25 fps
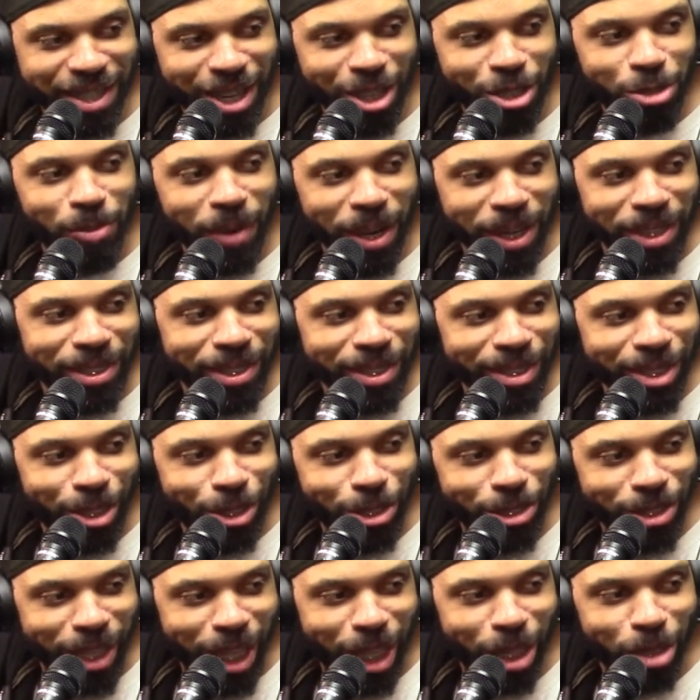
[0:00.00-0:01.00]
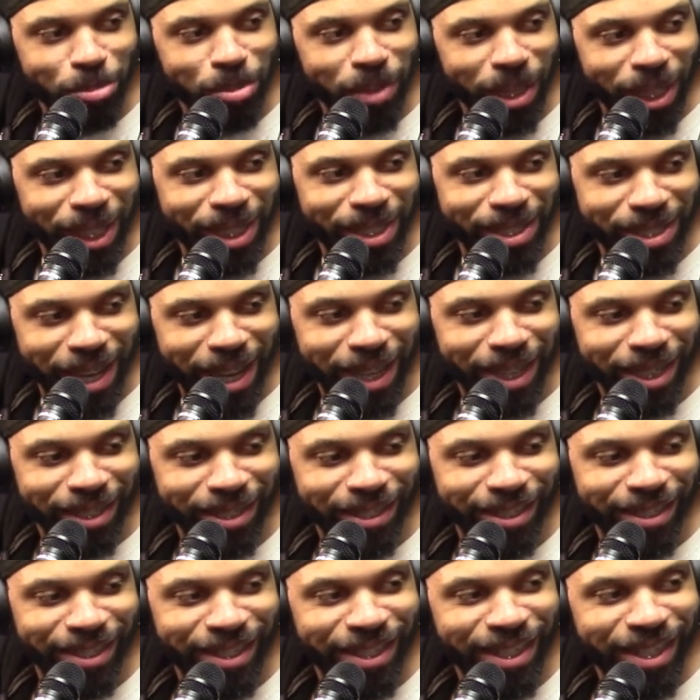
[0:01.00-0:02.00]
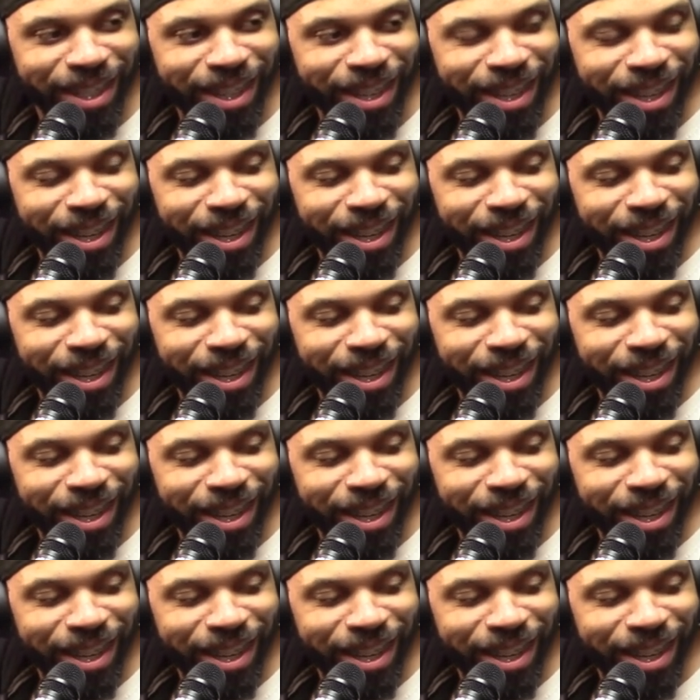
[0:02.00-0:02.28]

Everybody she noticed had a plaid jacket on. Huh.